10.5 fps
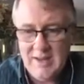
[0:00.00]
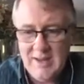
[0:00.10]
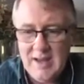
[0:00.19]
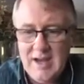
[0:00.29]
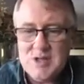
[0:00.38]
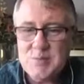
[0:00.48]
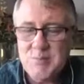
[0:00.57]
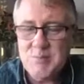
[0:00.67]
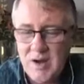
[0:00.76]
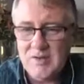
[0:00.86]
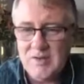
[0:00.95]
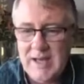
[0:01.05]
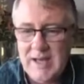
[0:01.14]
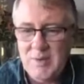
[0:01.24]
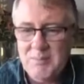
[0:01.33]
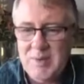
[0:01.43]
And I just marvel at
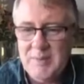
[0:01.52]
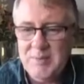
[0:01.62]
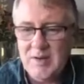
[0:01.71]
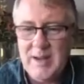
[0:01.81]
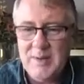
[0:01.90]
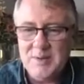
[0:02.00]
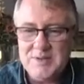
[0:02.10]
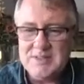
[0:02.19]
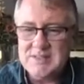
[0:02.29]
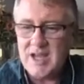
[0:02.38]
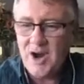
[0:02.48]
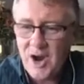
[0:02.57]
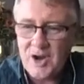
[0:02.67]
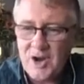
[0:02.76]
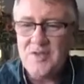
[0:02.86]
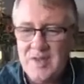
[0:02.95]
when people are able to say
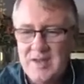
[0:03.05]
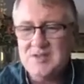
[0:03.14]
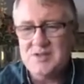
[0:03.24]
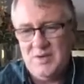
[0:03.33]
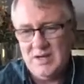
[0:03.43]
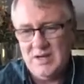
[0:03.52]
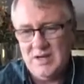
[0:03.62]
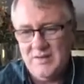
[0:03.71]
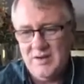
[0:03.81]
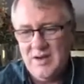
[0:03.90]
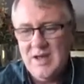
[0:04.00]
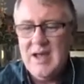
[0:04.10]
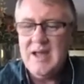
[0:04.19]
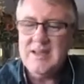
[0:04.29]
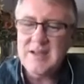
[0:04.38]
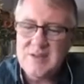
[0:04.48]
hard things to one another
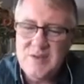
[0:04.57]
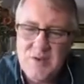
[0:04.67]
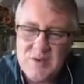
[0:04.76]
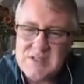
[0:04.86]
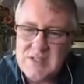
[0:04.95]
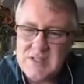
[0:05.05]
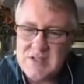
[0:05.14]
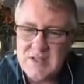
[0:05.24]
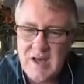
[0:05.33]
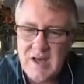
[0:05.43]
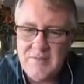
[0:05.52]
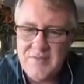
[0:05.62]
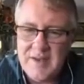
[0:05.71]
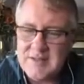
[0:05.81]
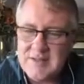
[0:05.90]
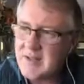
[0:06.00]
and yet do it with such love
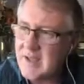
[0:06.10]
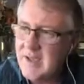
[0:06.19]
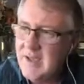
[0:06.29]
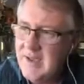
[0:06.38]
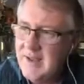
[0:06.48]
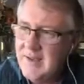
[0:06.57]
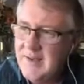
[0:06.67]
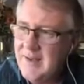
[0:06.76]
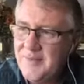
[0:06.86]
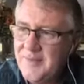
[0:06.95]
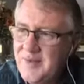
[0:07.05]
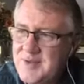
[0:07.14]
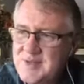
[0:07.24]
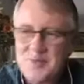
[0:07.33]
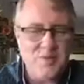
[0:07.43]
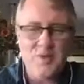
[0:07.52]
that it's like,
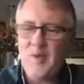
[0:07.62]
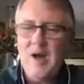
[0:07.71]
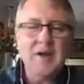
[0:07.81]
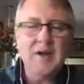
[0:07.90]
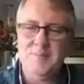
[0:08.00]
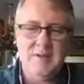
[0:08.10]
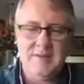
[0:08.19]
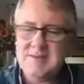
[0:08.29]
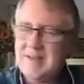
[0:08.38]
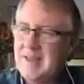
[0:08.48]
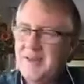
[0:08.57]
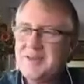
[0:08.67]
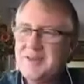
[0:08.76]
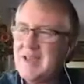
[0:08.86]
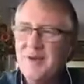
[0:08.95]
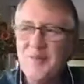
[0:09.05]
they're welcomed. It's like you could
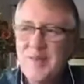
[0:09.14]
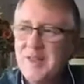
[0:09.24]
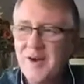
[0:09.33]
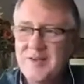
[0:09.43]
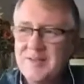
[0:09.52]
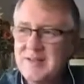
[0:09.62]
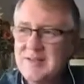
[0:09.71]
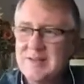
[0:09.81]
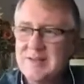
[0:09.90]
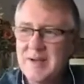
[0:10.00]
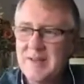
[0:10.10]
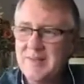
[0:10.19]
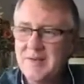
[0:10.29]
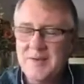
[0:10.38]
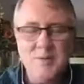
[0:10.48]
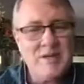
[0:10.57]
say a really hard thing to somebody and
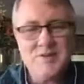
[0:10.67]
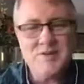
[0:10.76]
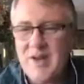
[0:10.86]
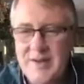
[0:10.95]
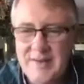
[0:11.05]
they're your best friend.